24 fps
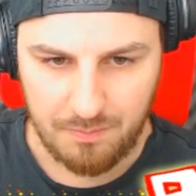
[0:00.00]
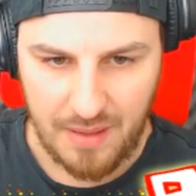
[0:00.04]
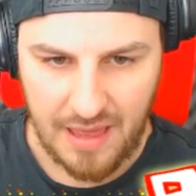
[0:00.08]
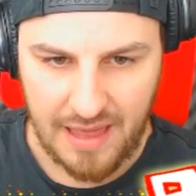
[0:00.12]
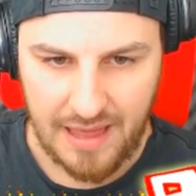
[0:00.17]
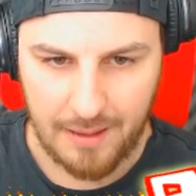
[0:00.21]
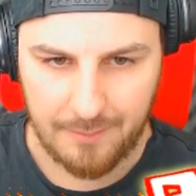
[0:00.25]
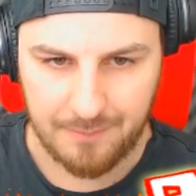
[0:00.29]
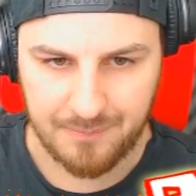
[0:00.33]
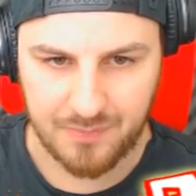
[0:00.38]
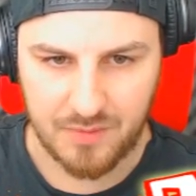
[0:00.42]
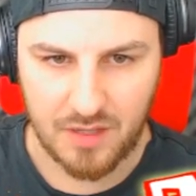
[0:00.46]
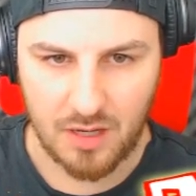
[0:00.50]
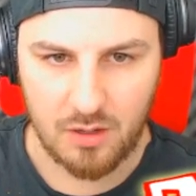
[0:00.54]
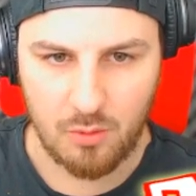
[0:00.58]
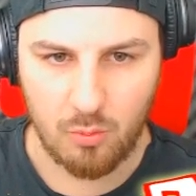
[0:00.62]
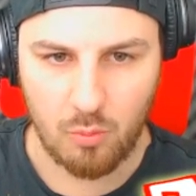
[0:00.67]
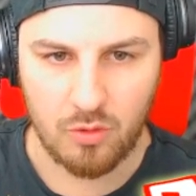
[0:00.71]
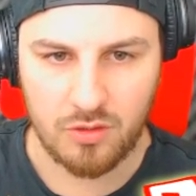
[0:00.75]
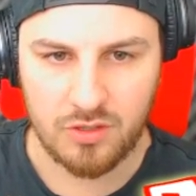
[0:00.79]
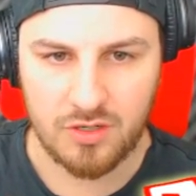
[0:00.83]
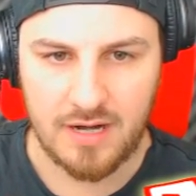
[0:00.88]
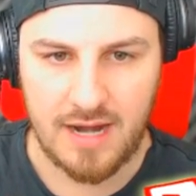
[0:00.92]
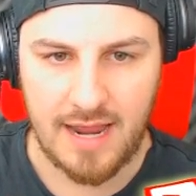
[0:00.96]
Bam. I
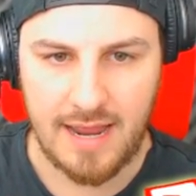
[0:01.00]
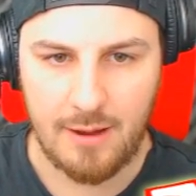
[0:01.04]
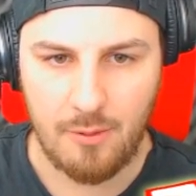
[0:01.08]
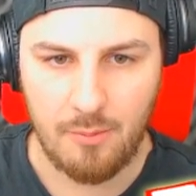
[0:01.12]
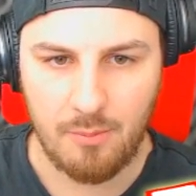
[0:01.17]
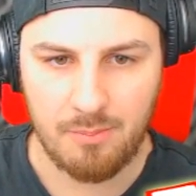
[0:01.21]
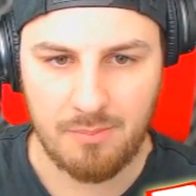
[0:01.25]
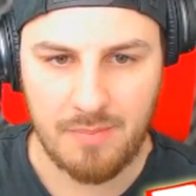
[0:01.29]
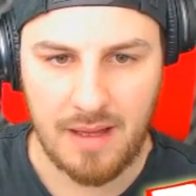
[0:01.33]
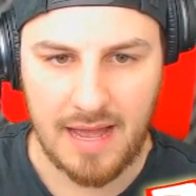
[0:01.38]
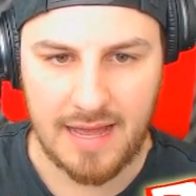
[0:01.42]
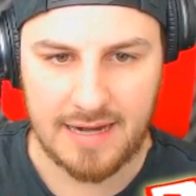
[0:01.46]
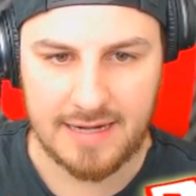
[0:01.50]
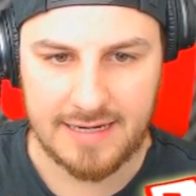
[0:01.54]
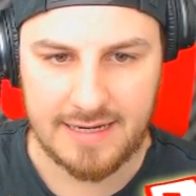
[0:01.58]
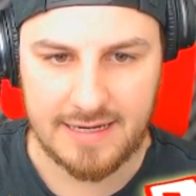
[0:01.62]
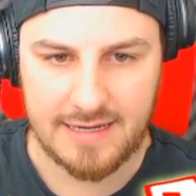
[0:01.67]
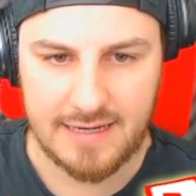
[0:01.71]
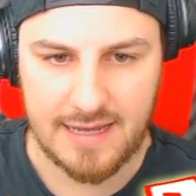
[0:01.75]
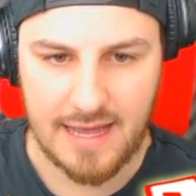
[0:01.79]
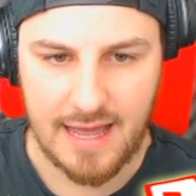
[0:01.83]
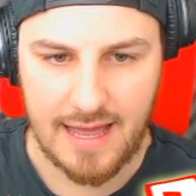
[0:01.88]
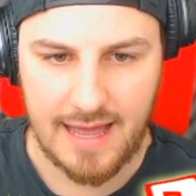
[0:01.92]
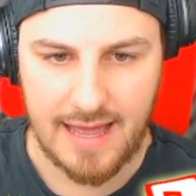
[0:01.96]
wonder how many,